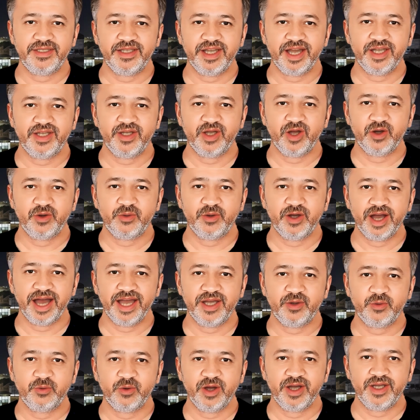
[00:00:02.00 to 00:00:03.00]
Hello
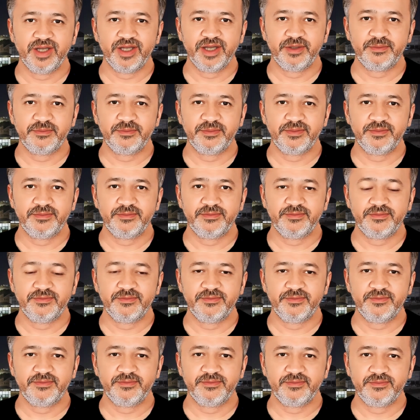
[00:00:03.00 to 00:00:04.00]
and welcome.
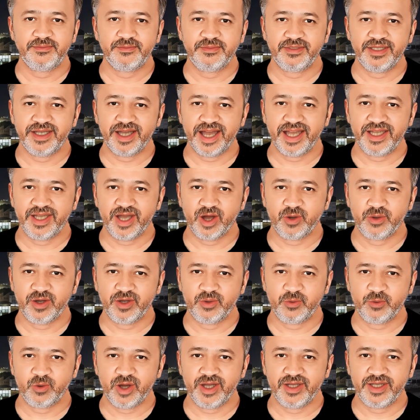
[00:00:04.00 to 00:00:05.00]
Hello
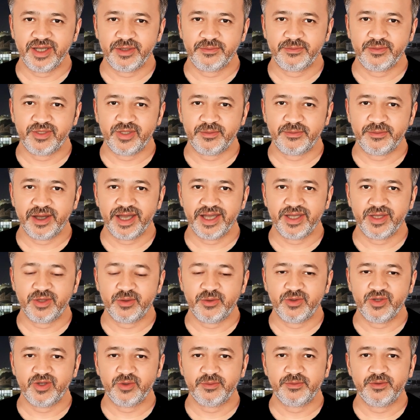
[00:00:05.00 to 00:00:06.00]
and welcome to my
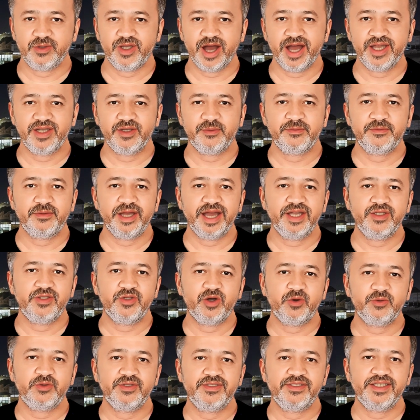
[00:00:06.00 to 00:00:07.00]
YouTube channel
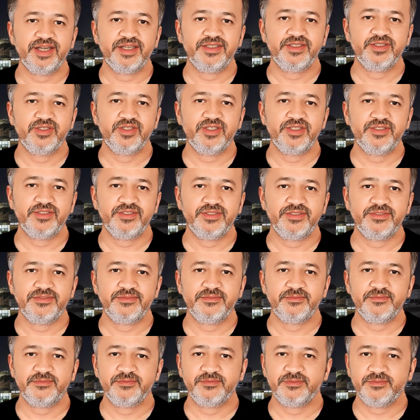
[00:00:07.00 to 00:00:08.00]
Petro Intelligence.
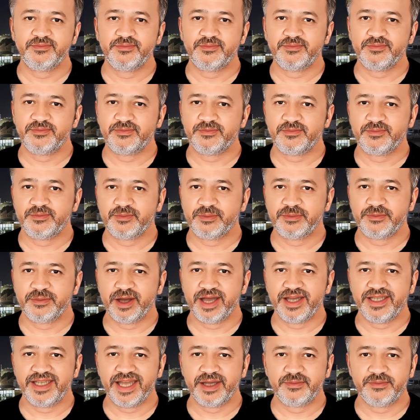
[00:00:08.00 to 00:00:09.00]

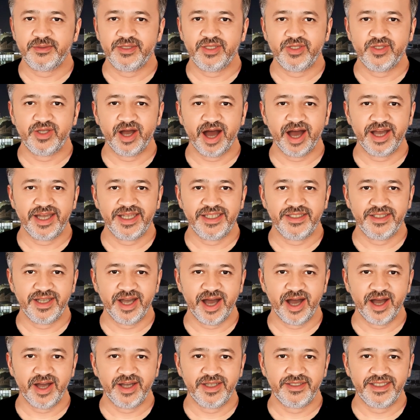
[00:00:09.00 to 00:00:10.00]
My name is Shahid
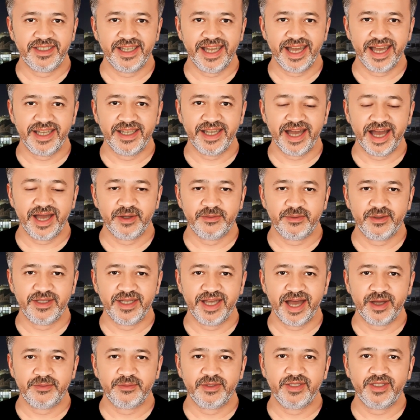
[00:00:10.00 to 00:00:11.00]
Khan, and I am a
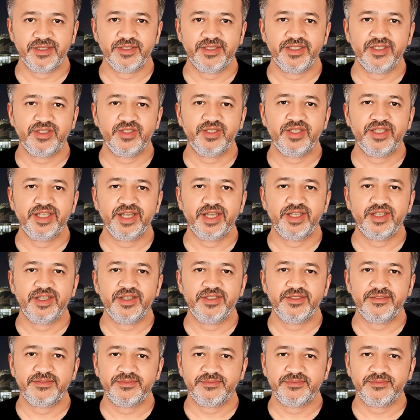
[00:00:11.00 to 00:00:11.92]
chemical engineer.